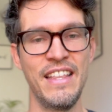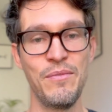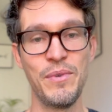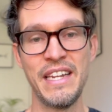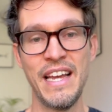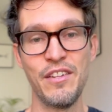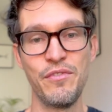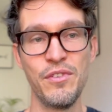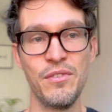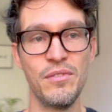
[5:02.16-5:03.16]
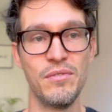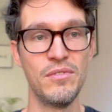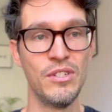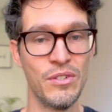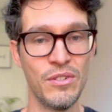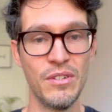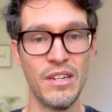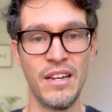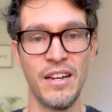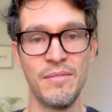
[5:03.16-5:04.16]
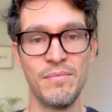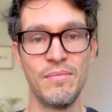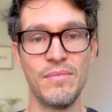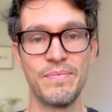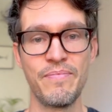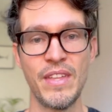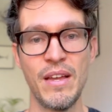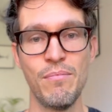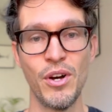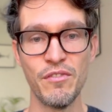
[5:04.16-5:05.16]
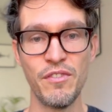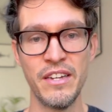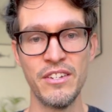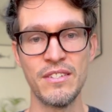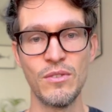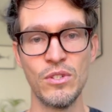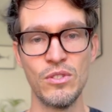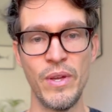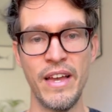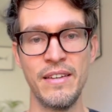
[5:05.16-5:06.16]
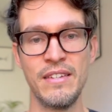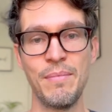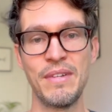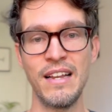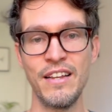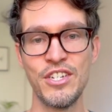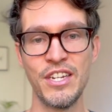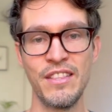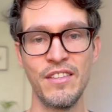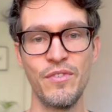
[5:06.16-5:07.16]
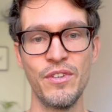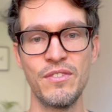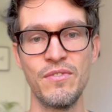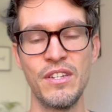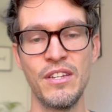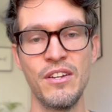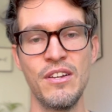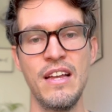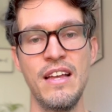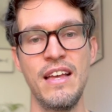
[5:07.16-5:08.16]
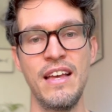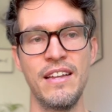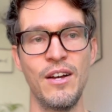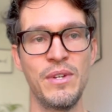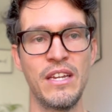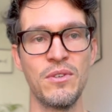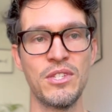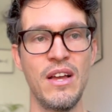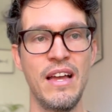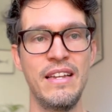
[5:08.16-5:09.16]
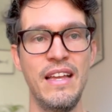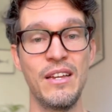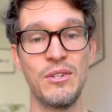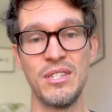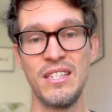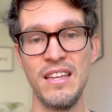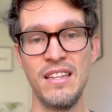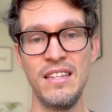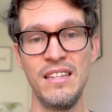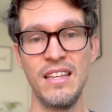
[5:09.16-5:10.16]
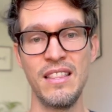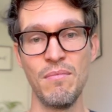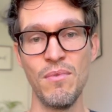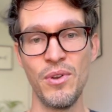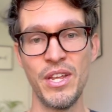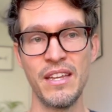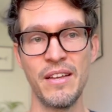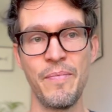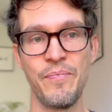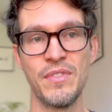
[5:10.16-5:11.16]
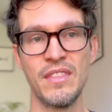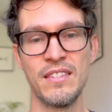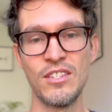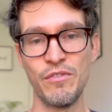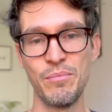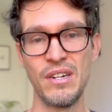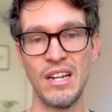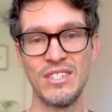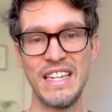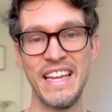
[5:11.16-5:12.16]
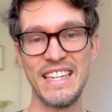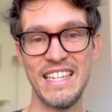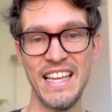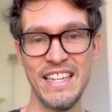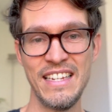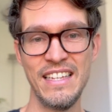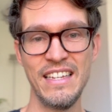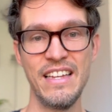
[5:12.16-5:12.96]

then we can add a few new modifiers. We had namhlanje in the first video, and now we can also add ekuseni in the morning. This is often pronounced ekseni.